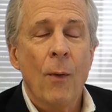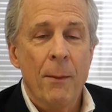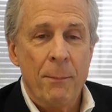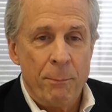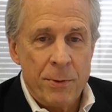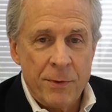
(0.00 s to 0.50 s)
Oh,
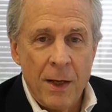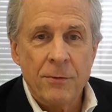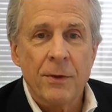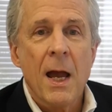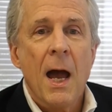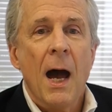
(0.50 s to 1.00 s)

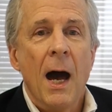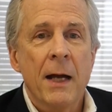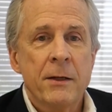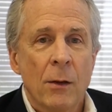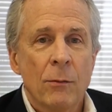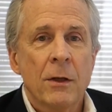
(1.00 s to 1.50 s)
precisely. I
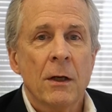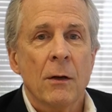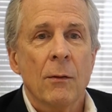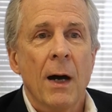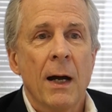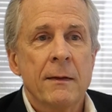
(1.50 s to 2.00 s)
don't
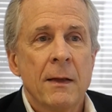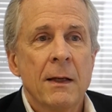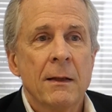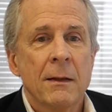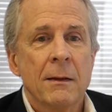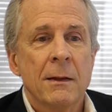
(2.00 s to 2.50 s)
know. I
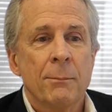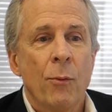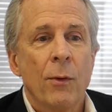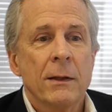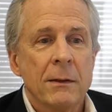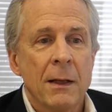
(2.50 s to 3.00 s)
think the
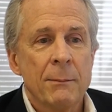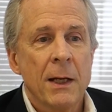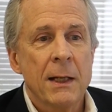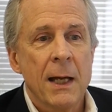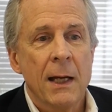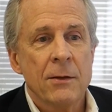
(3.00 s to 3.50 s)
point that I'm
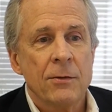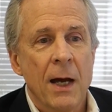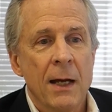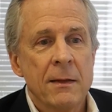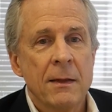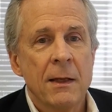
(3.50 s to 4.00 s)
getting at is
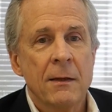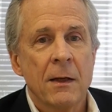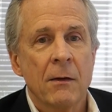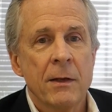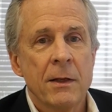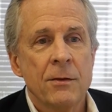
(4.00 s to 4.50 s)
I think
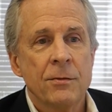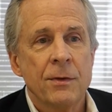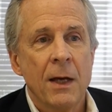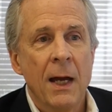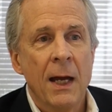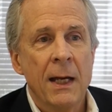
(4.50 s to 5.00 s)
there is
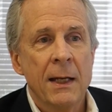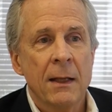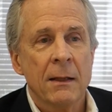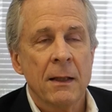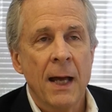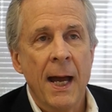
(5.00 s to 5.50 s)
a
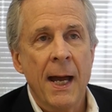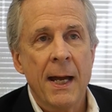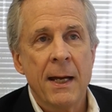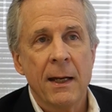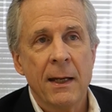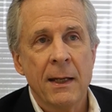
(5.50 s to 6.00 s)

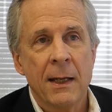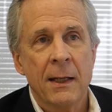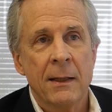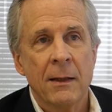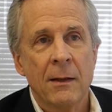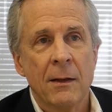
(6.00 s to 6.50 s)
lag
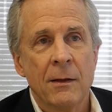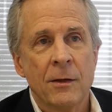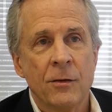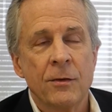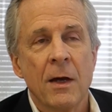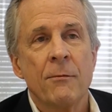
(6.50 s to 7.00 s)
in
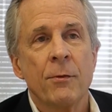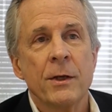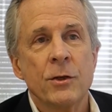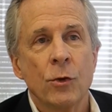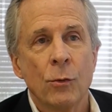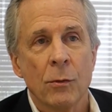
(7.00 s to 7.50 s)
discovery
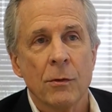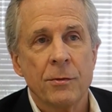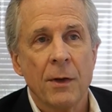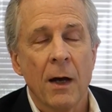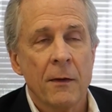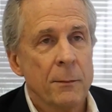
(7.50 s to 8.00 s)
tools.
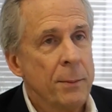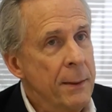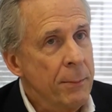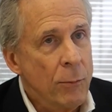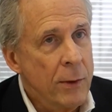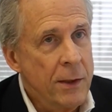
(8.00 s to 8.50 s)
Other
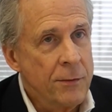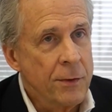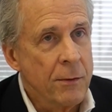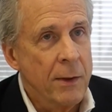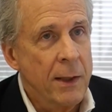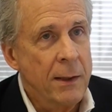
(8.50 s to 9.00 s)
people would
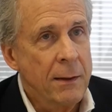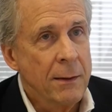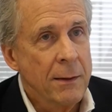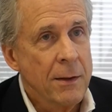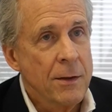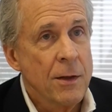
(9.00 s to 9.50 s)
disagree.
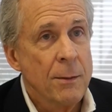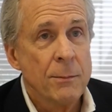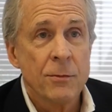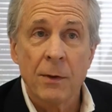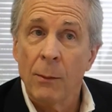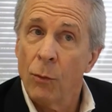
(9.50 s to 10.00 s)

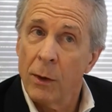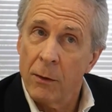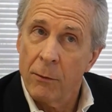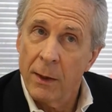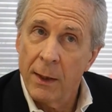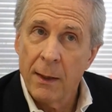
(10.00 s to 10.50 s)
Mm-hmm. Some would
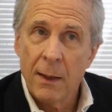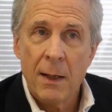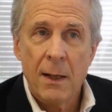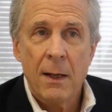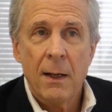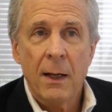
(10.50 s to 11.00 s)
agree. Mm-hmm.
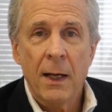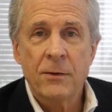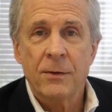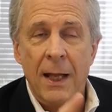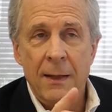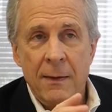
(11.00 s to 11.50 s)
It's
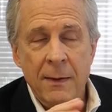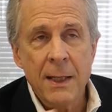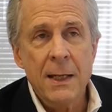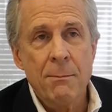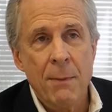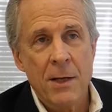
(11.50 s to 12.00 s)
not
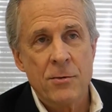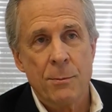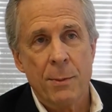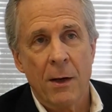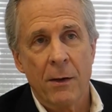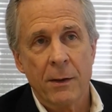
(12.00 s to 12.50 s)
the major
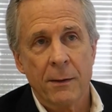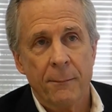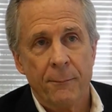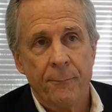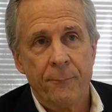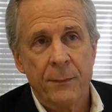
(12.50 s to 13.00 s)
barrier,
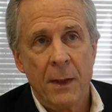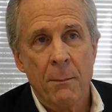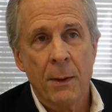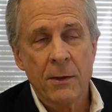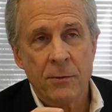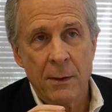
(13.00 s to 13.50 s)
mm-hmm.
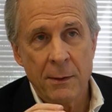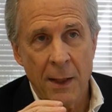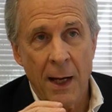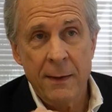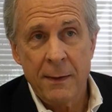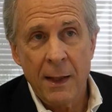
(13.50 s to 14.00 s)
but
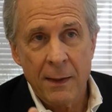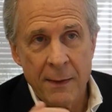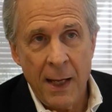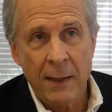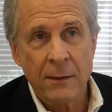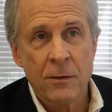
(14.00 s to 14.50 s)
I think
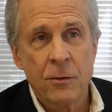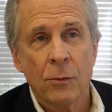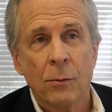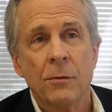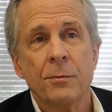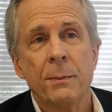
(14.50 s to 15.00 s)
that the
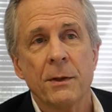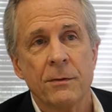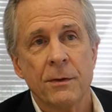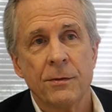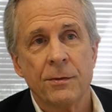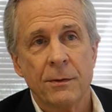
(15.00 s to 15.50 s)
tools
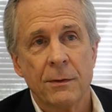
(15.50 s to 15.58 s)
business,